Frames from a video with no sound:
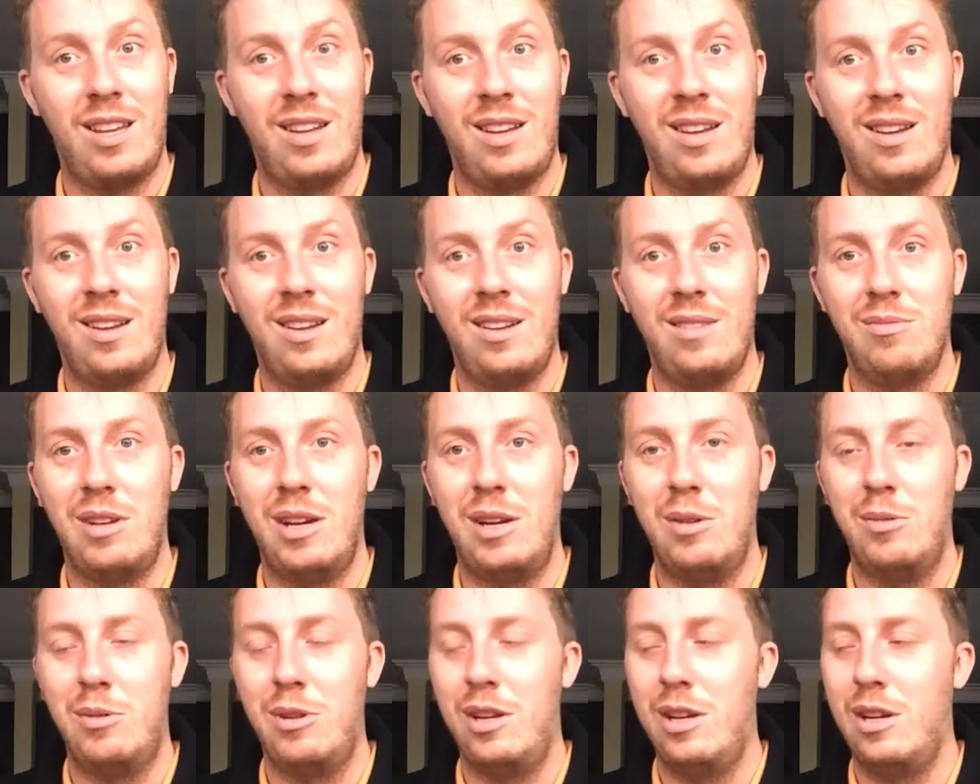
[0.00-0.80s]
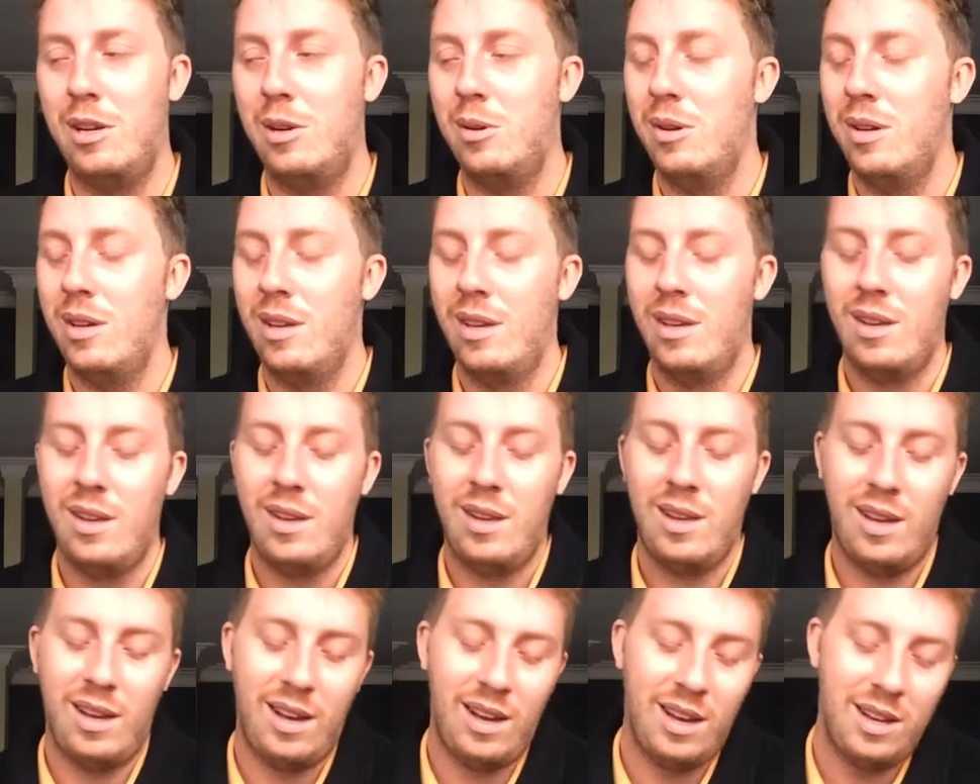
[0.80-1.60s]
I would
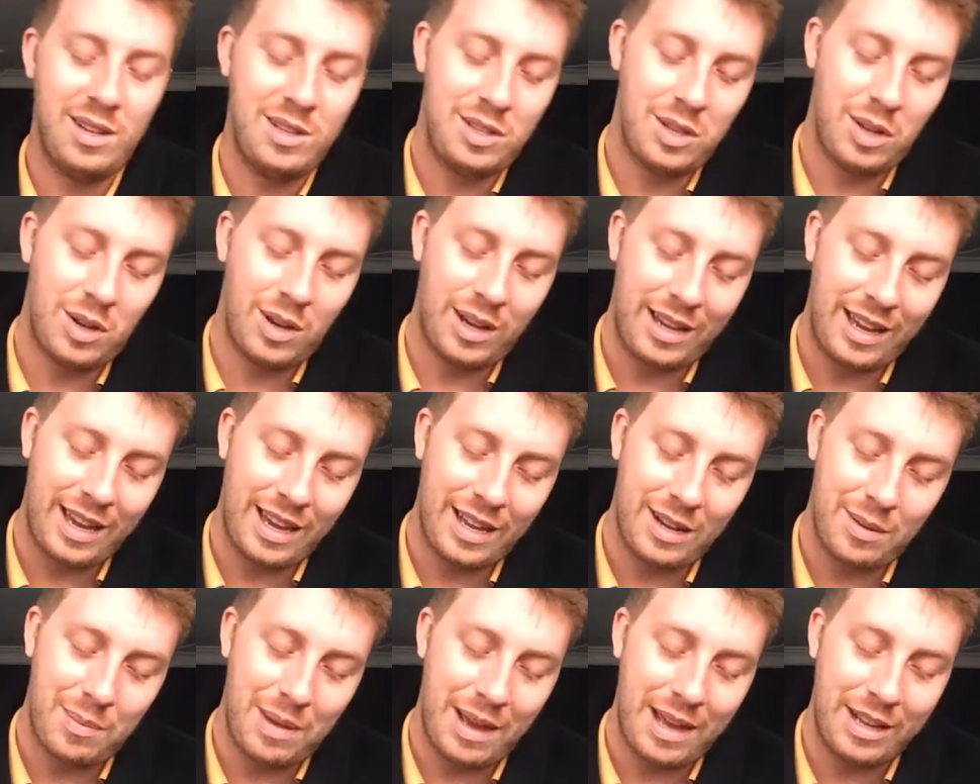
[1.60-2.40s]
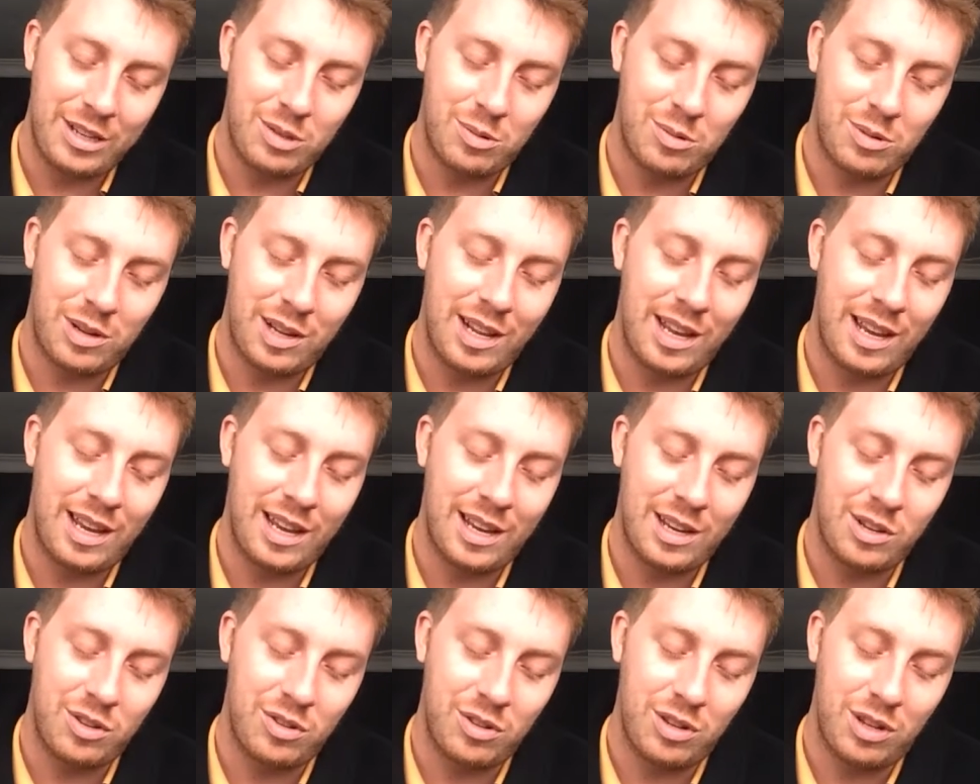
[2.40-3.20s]
know. So I can't imagine what
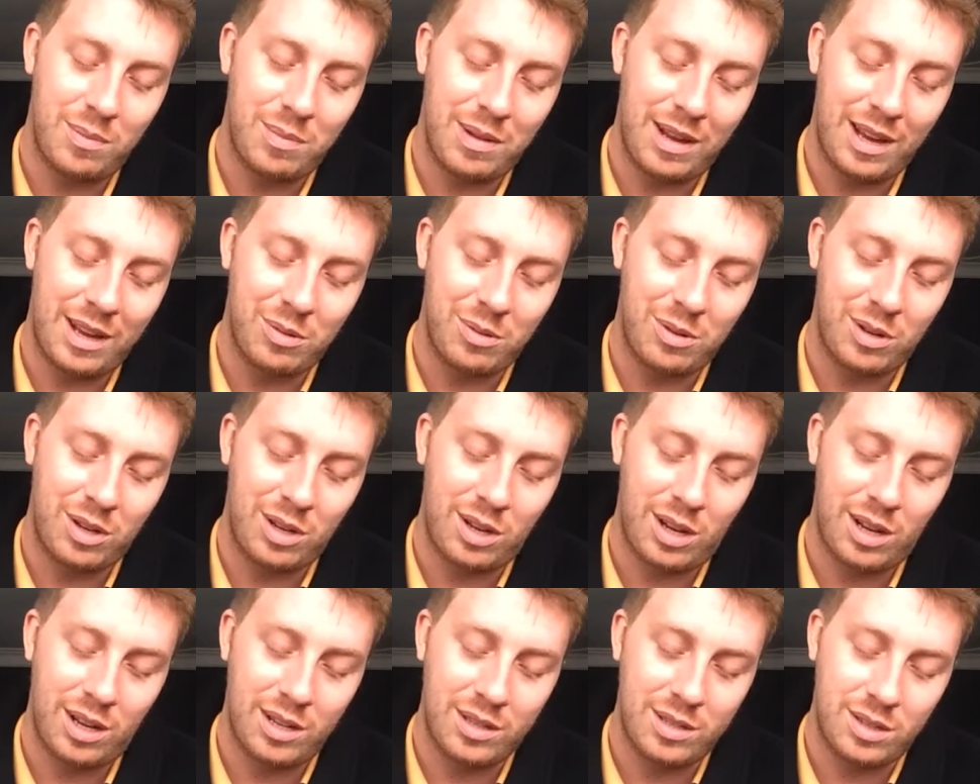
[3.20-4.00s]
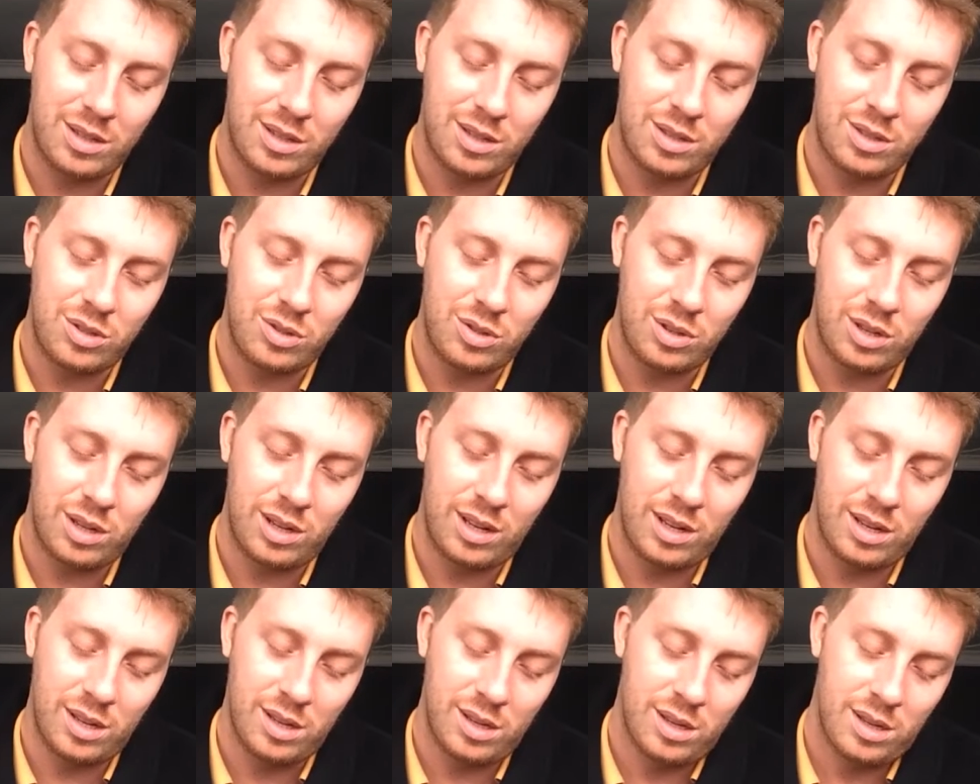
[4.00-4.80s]
a cream bath would cost in
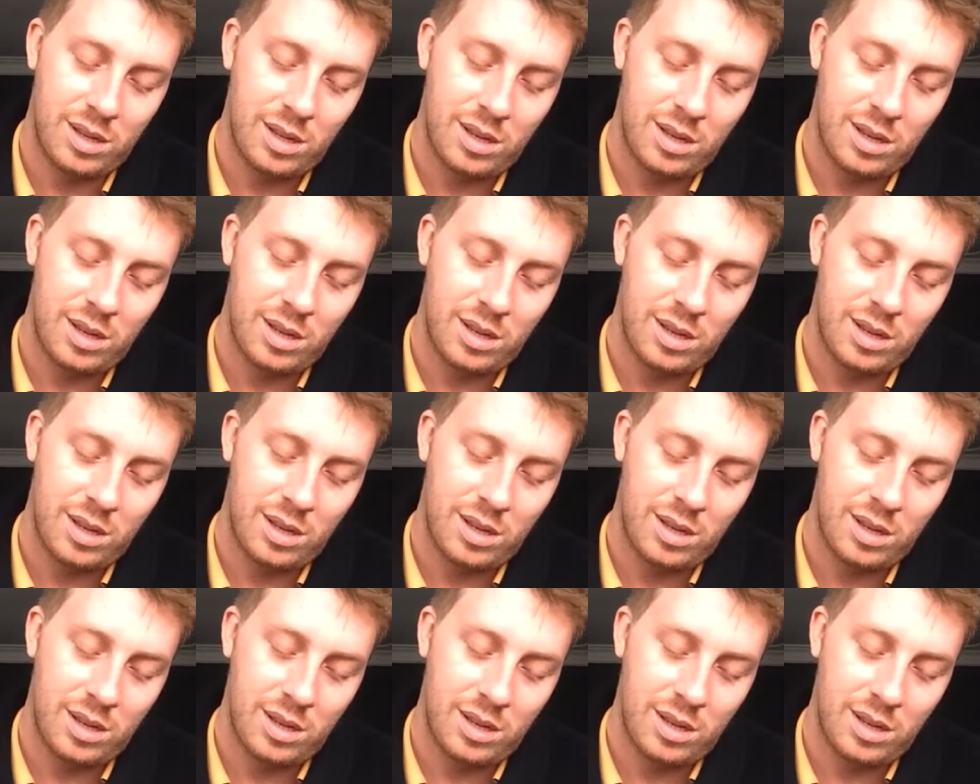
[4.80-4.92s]
Australia.